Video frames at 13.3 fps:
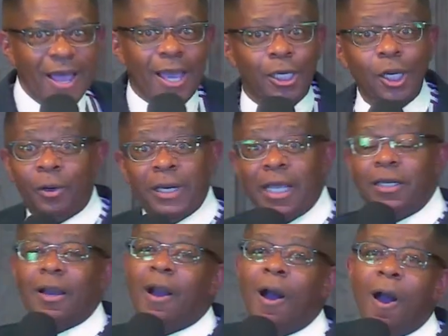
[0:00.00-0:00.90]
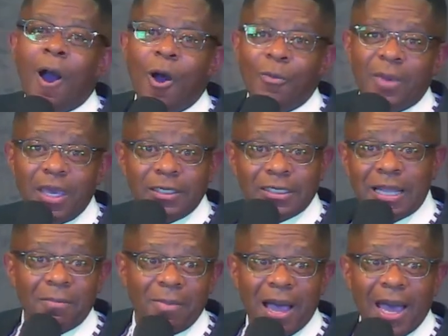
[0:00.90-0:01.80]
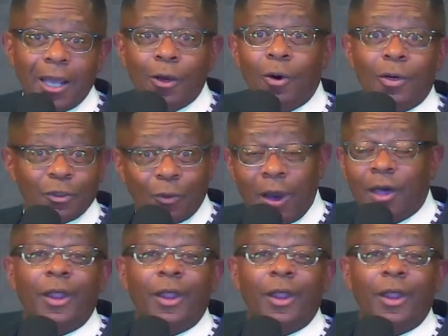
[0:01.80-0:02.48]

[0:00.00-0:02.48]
You don't need to call me somebody who is well,